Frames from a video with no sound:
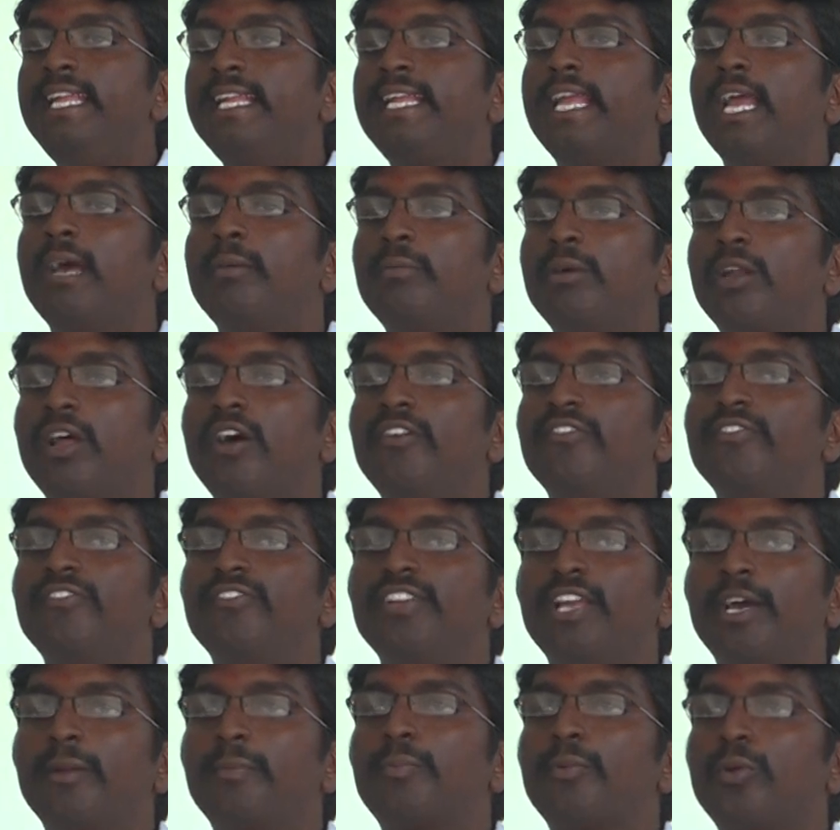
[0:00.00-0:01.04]
Camera we
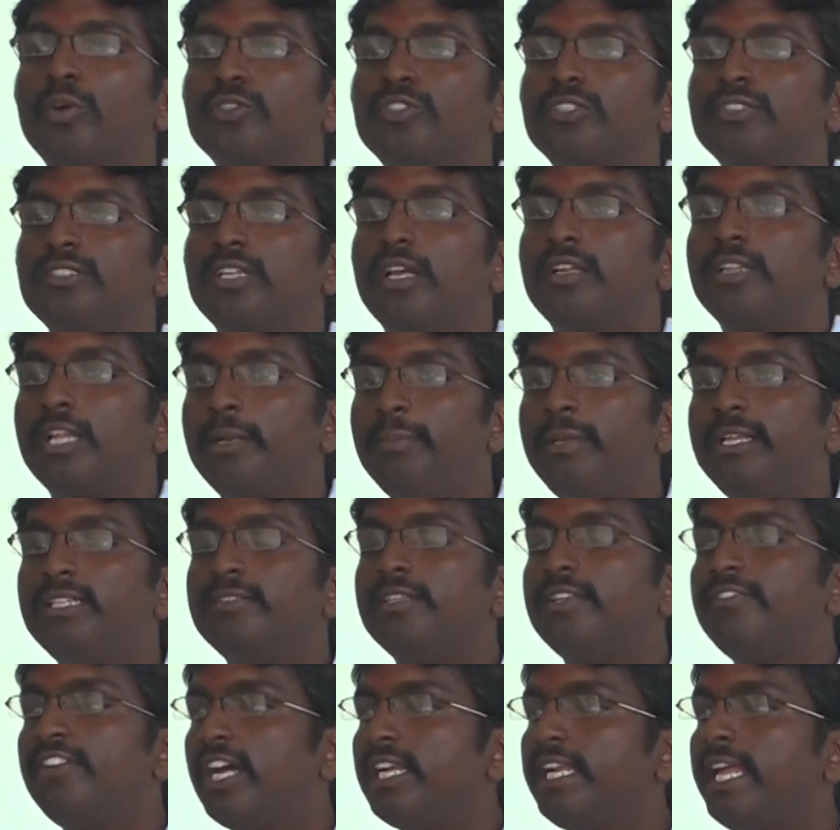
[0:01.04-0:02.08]
are processing,
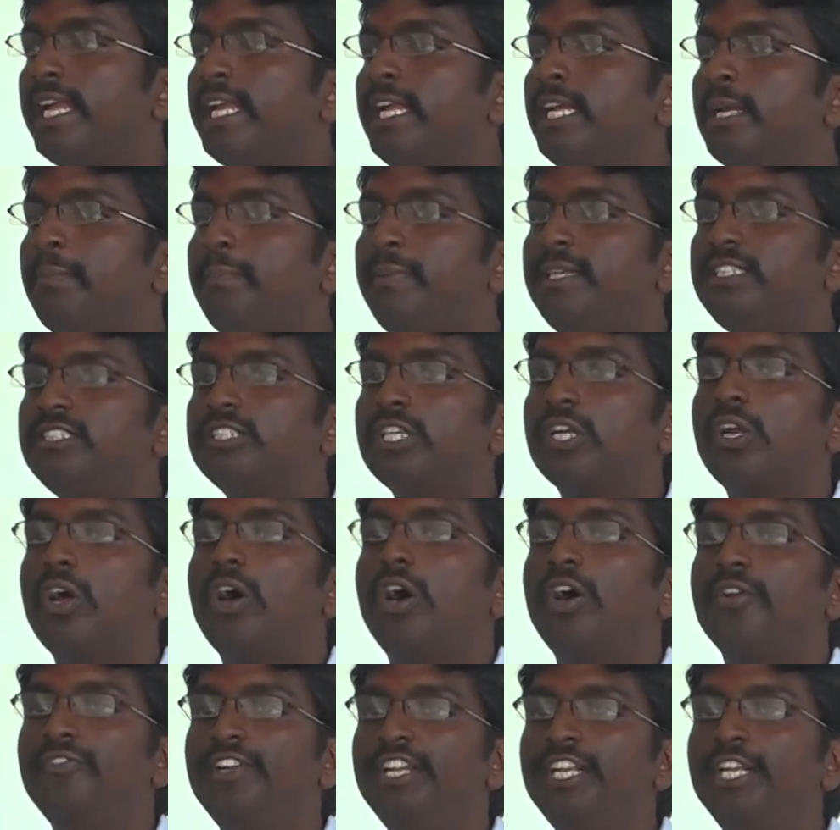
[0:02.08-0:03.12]
we are taking a picture
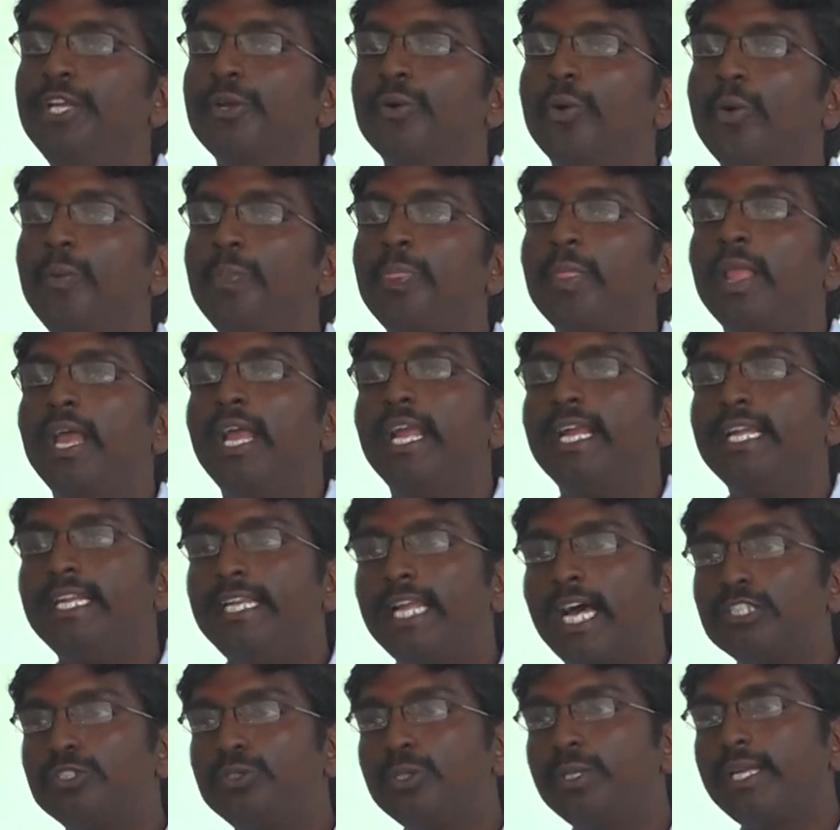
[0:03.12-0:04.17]
or video, it
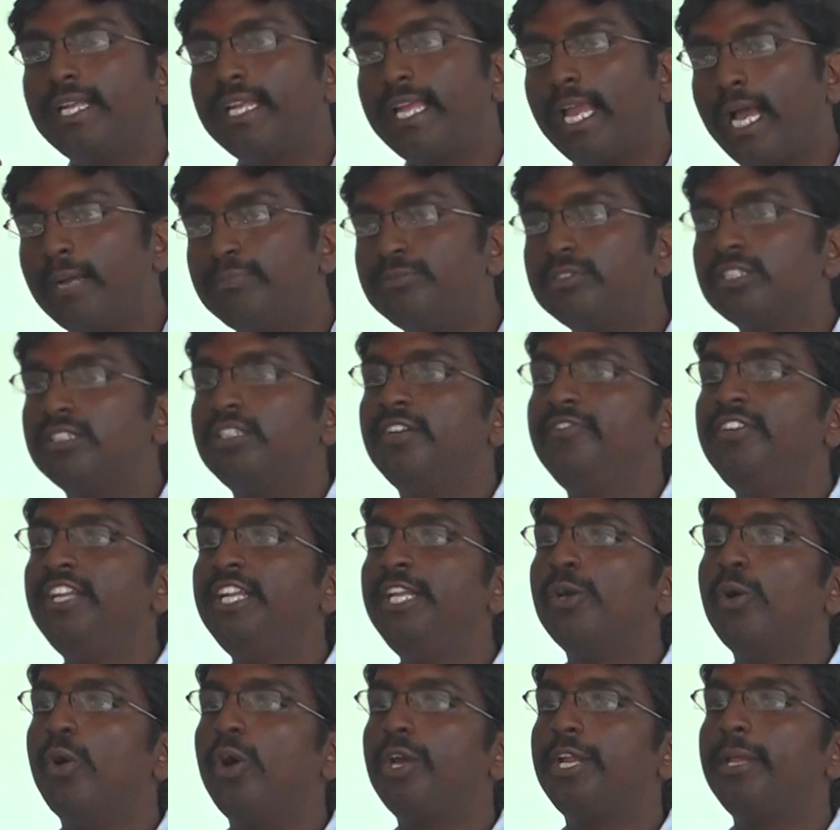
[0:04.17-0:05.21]
has to capture the
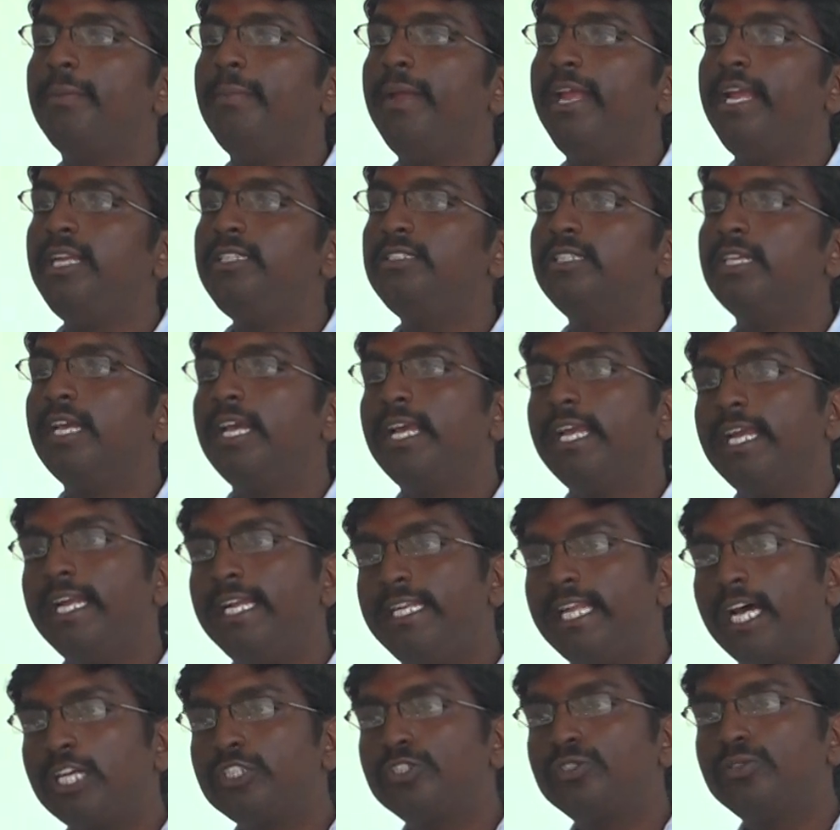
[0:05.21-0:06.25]
video or image, it
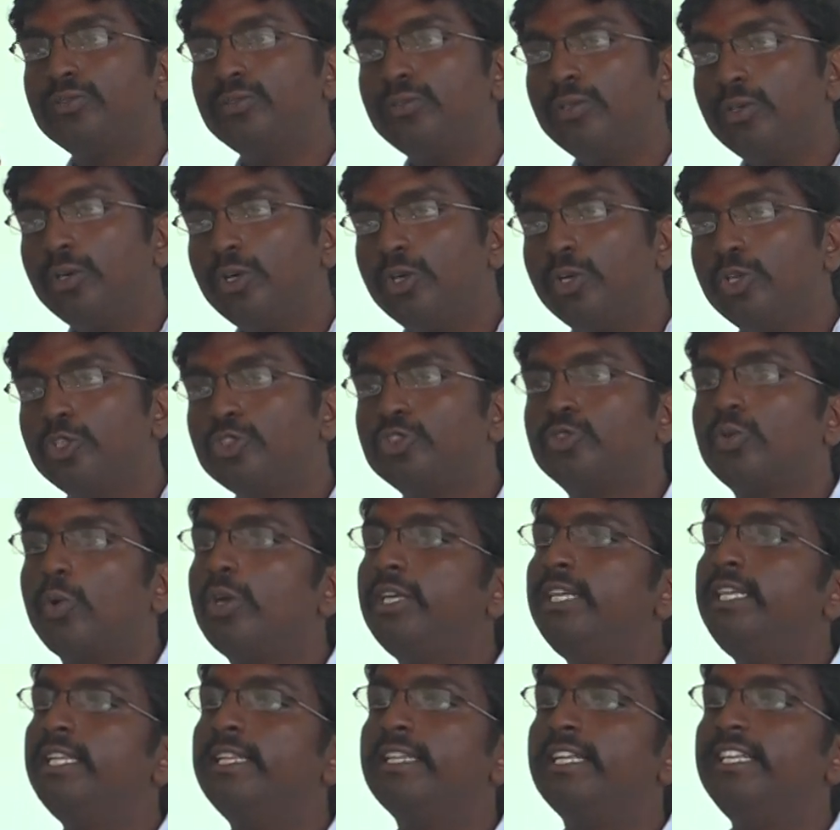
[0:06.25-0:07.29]
has to store
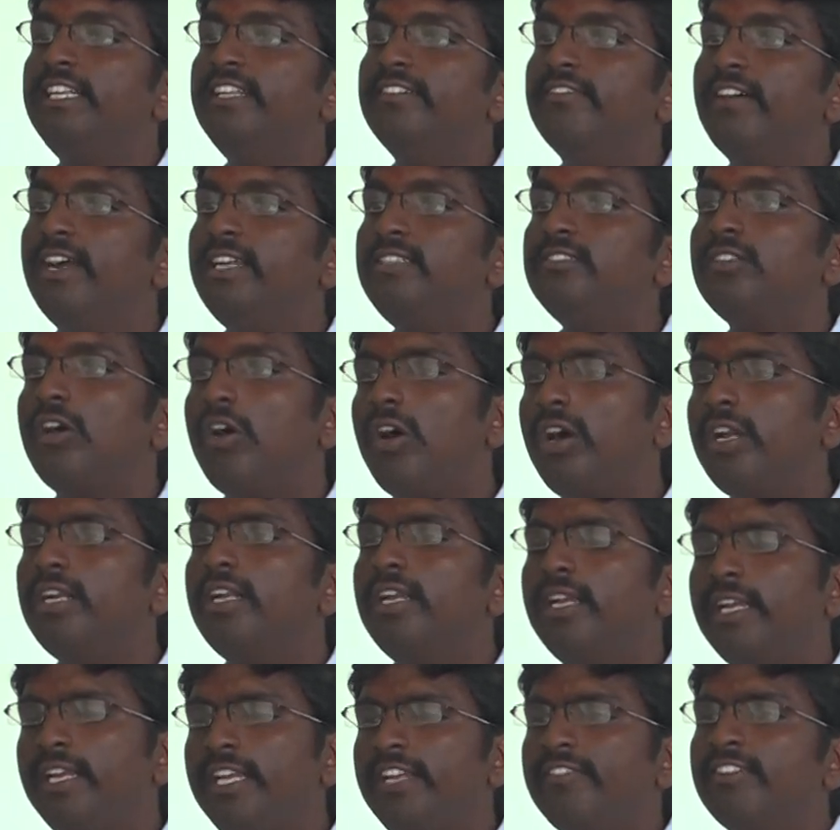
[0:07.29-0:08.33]
it in the device or
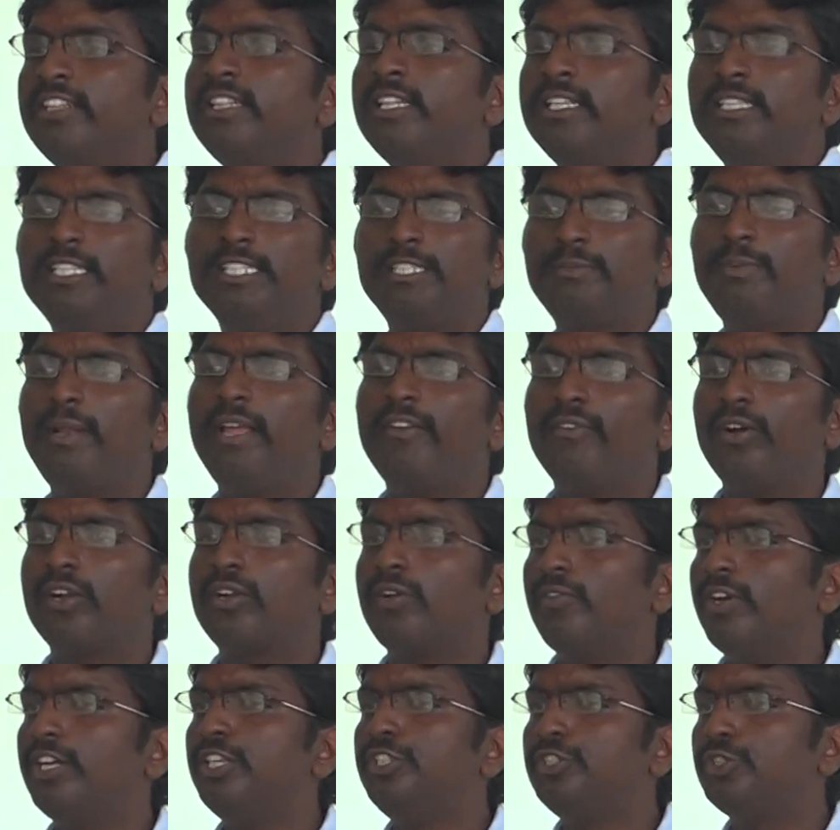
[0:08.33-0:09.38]
even the display,
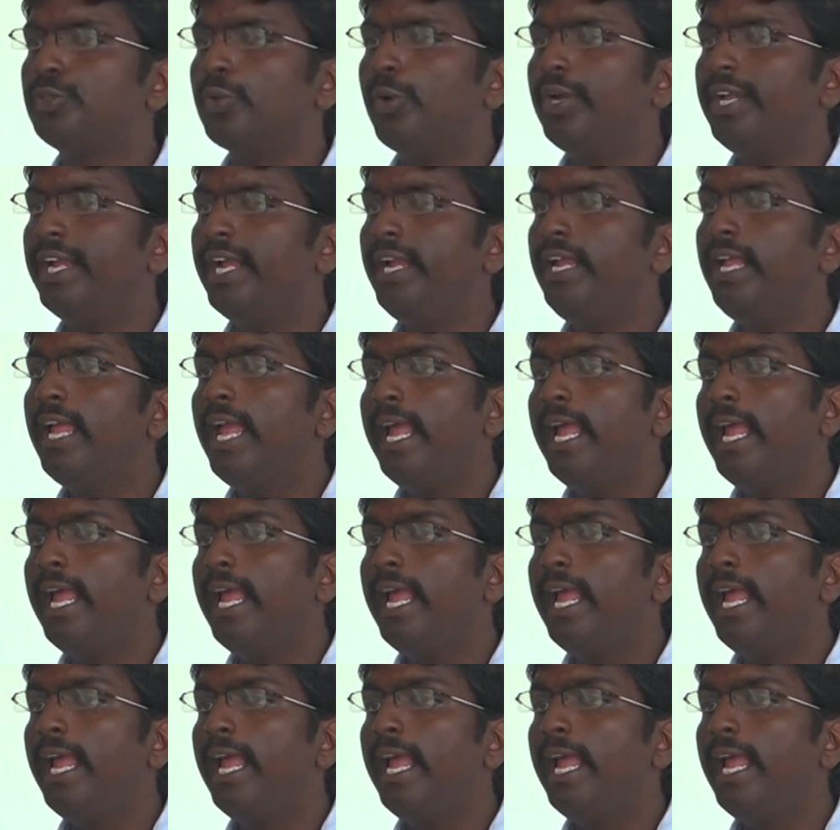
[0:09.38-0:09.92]
whatever it's showing.